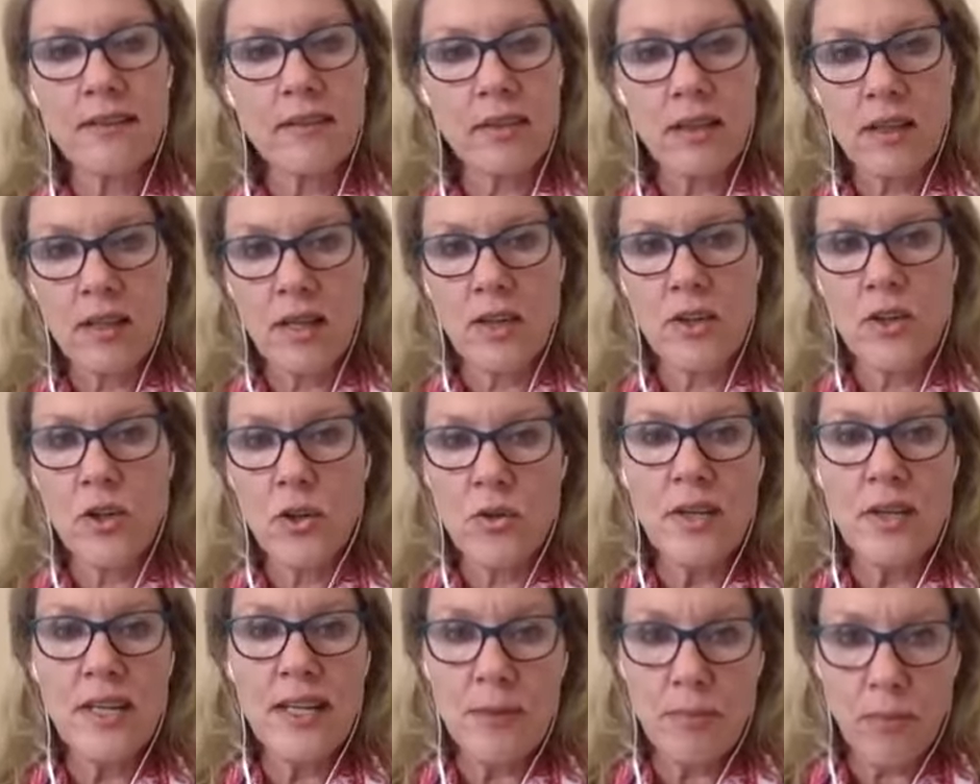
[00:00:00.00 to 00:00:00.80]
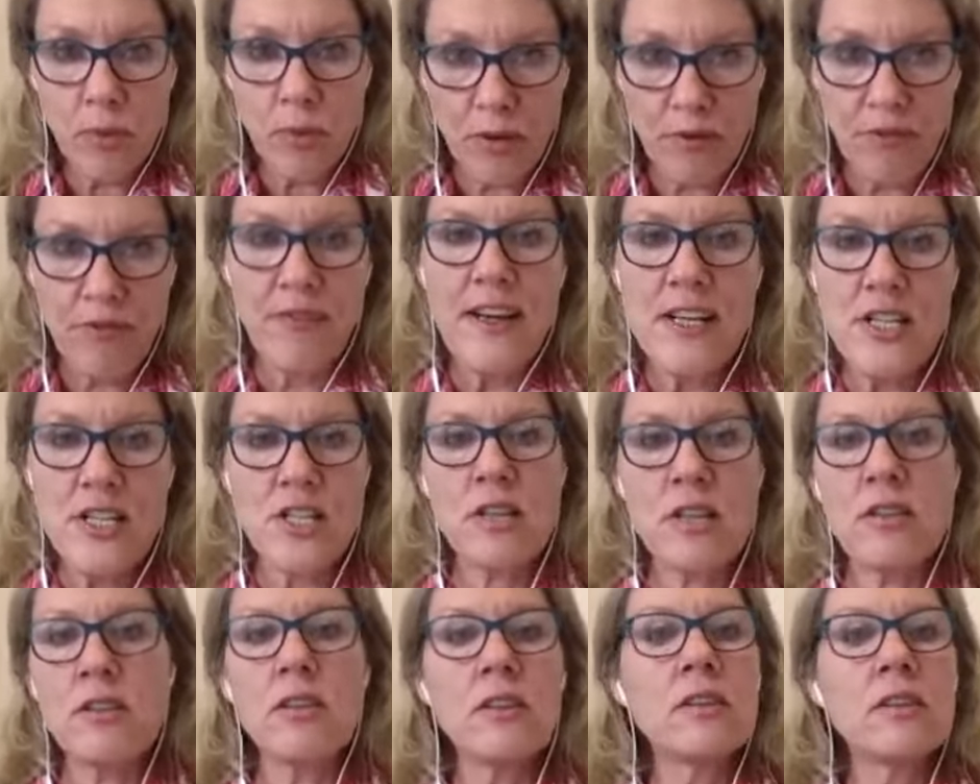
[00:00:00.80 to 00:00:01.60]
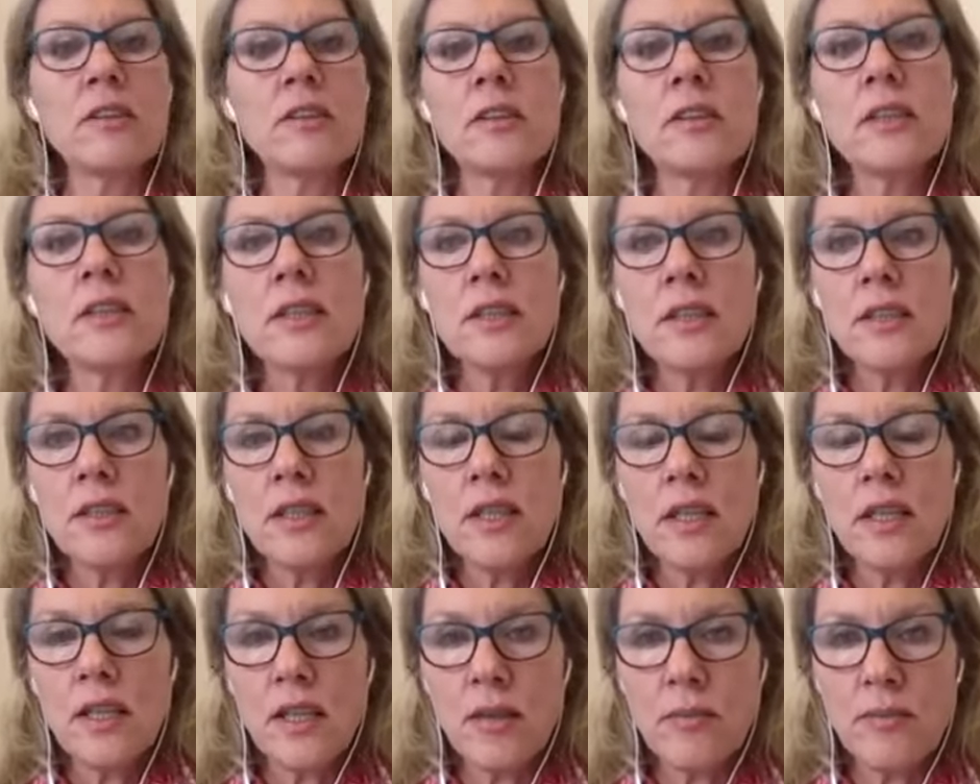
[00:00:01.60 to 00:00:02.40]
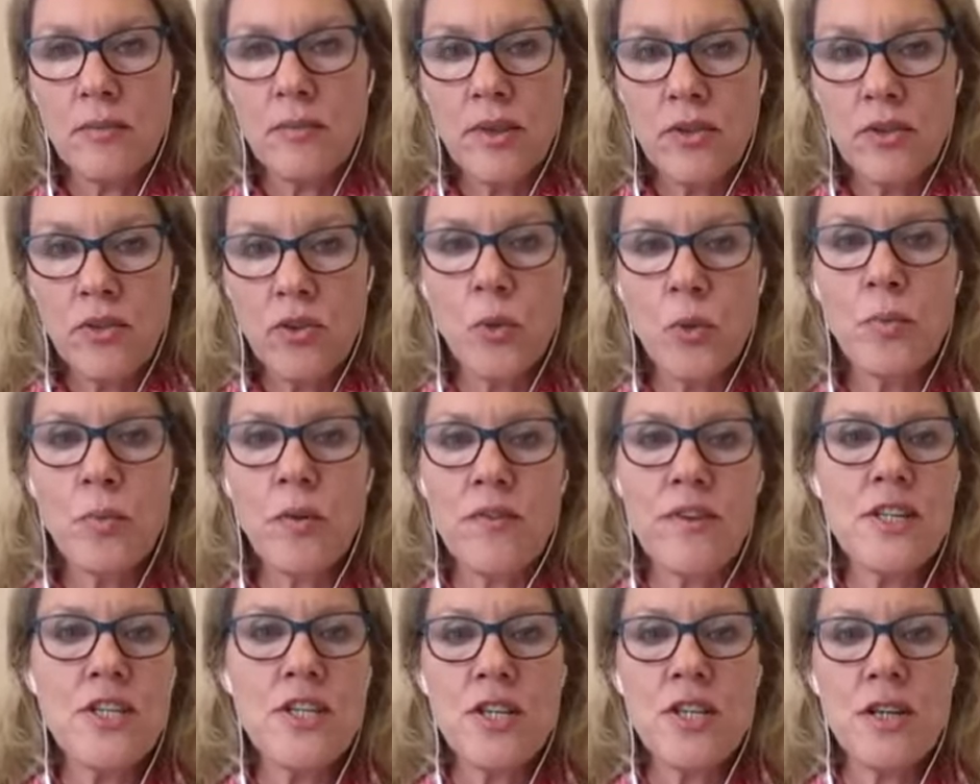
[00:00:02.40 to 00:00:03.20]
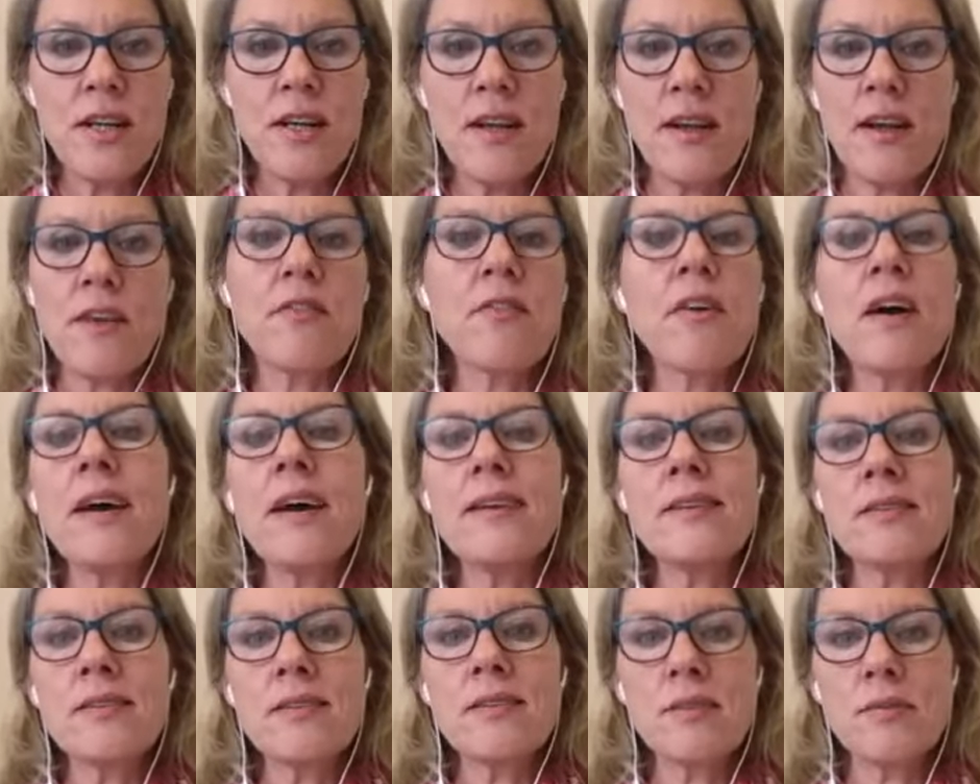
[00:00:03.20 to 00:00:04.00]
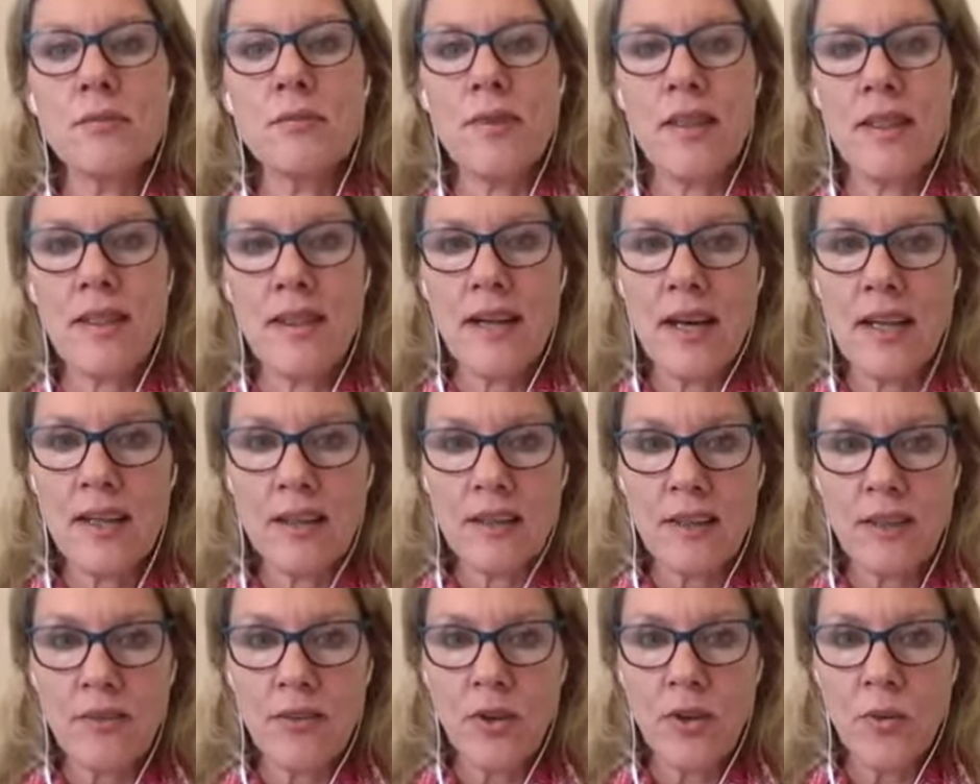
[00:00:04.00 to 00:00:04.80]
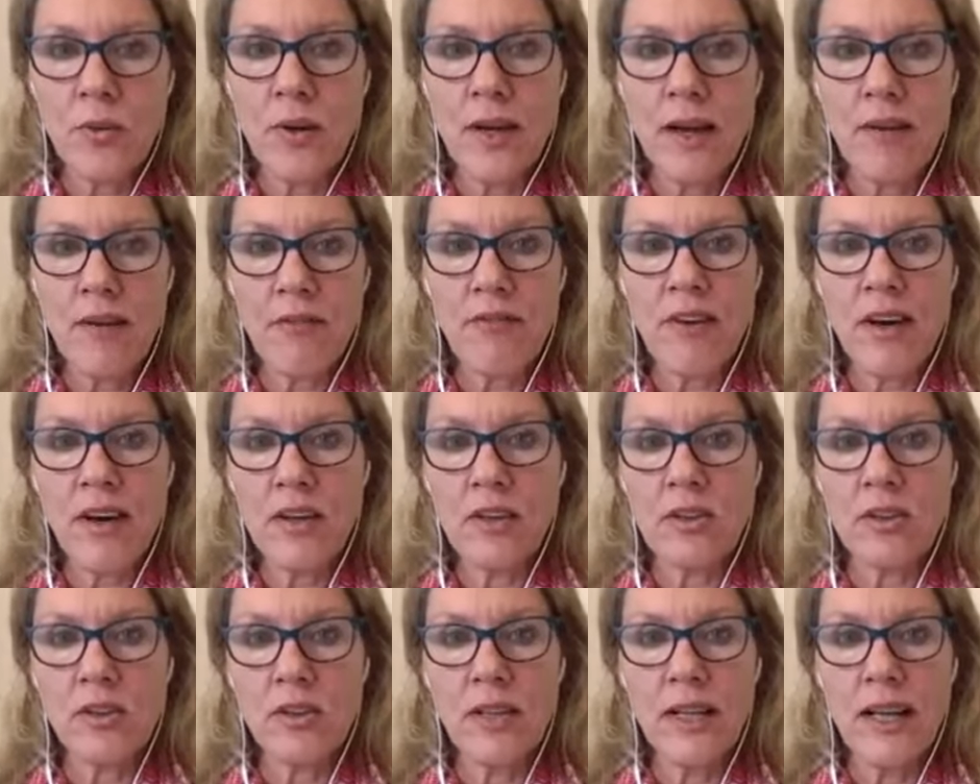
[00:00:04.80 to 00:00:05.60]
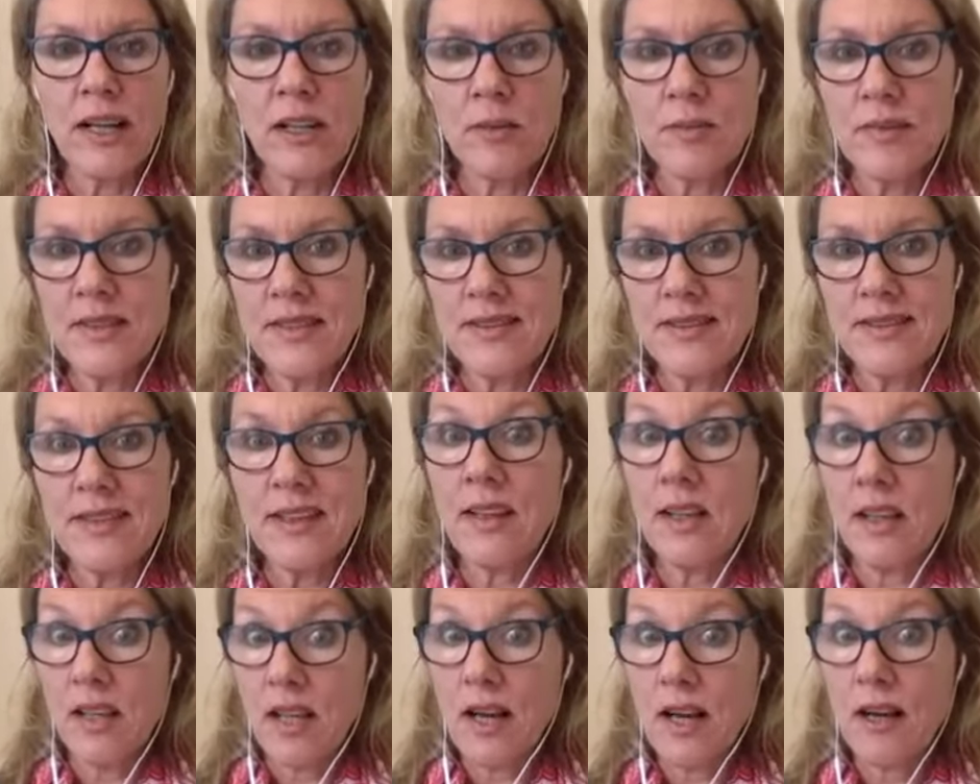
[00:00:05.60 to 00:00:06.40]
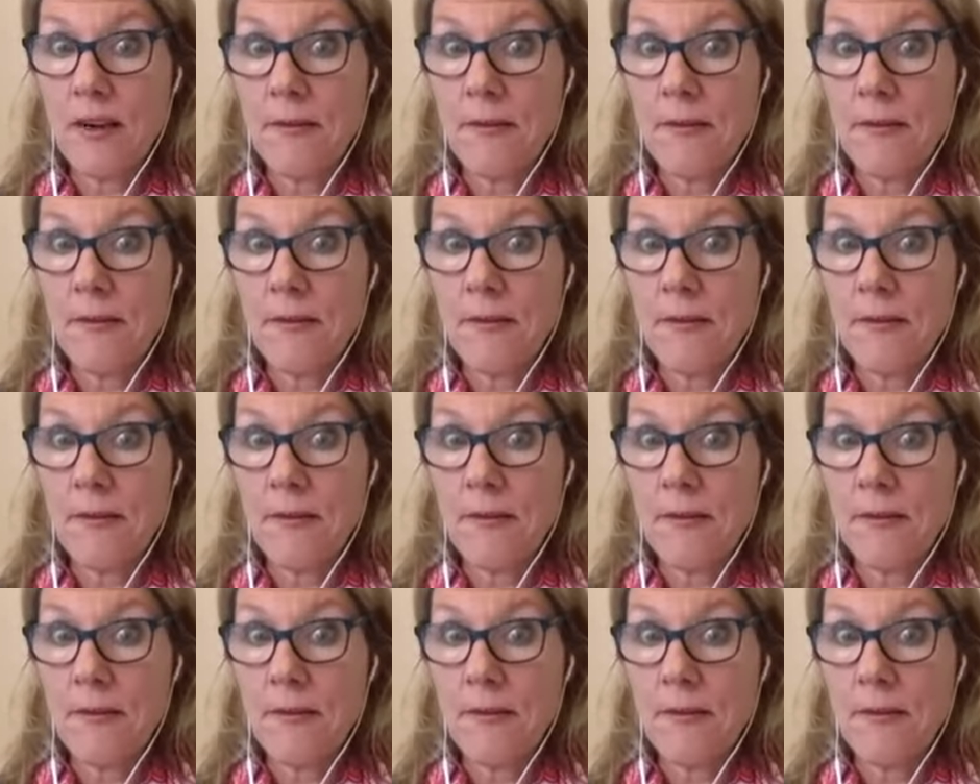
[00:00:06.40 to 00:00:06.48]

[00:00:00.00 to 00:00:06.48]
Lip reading: you need professional supervision and advice with that if you have fungal elements in the lung.